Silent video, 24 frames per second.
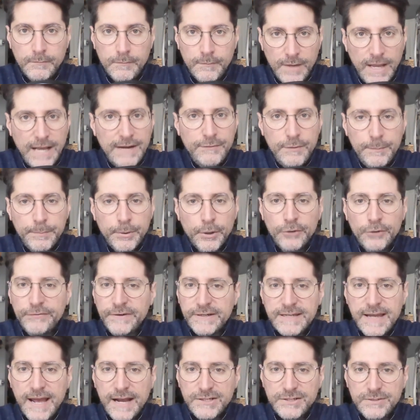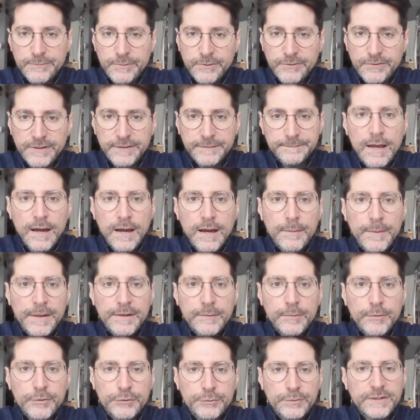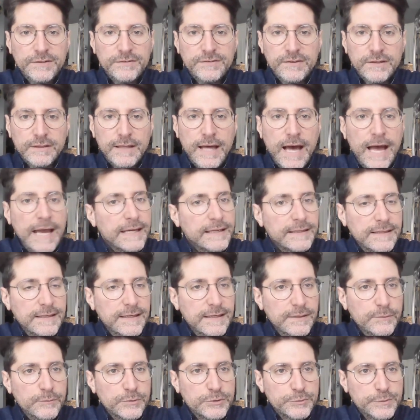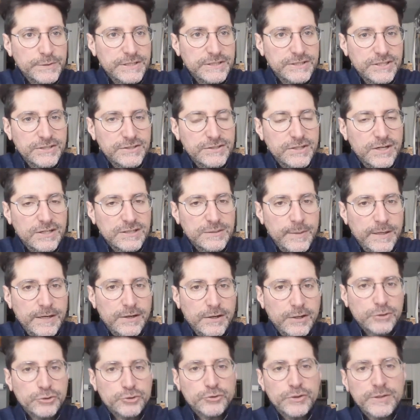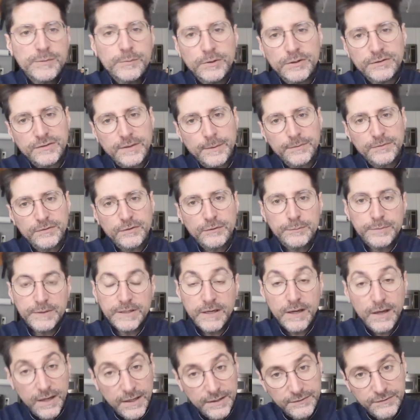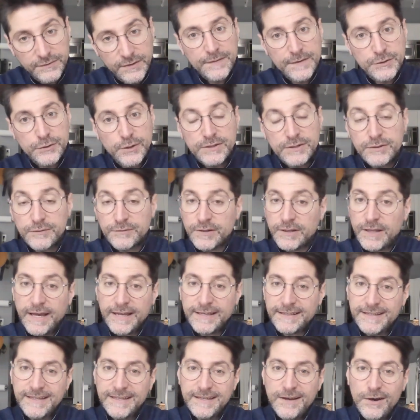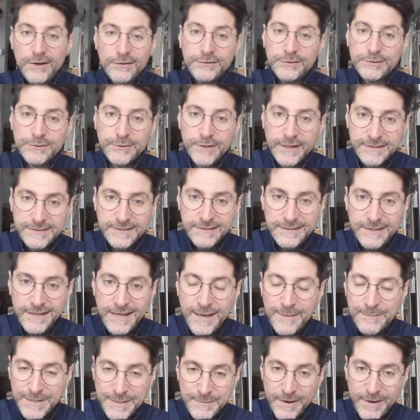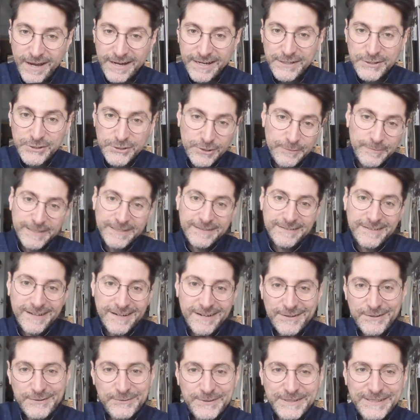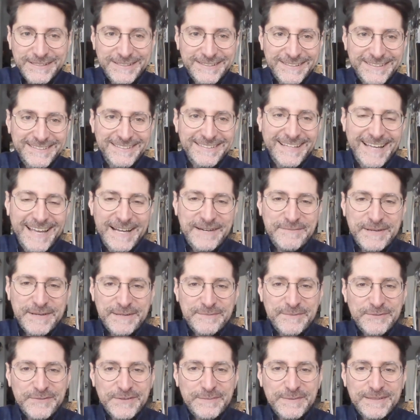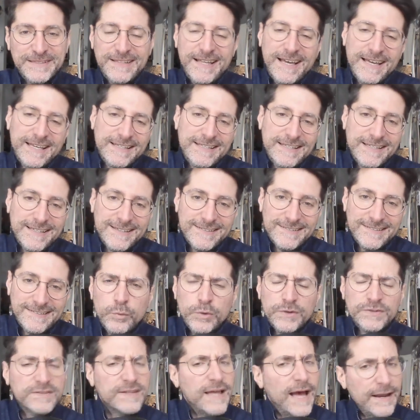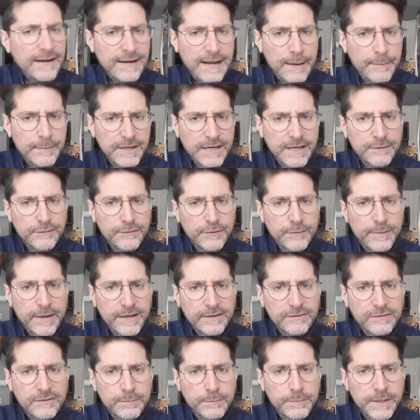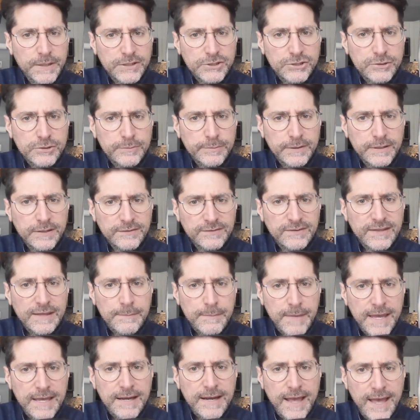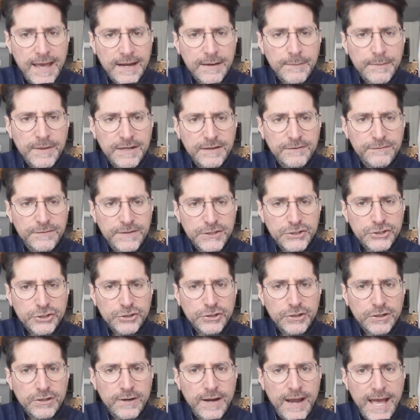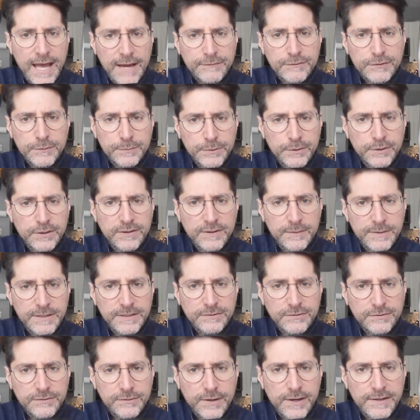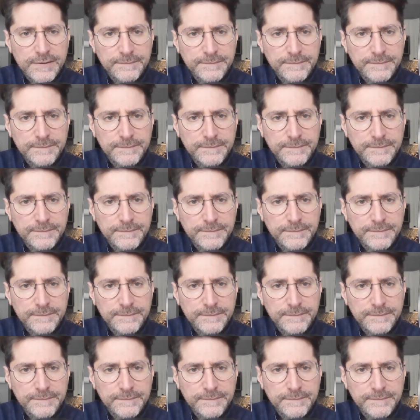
Kind of a perfect action movie. My number 3 is The Lion King, which we just talked about in our DreamWorks episode because the director of The Lion King also directed Peabody and Sherman, another really good animated movie. But The Lion King was not nominated for Best Picture because they made animated feature after Beauty and the Beast, right?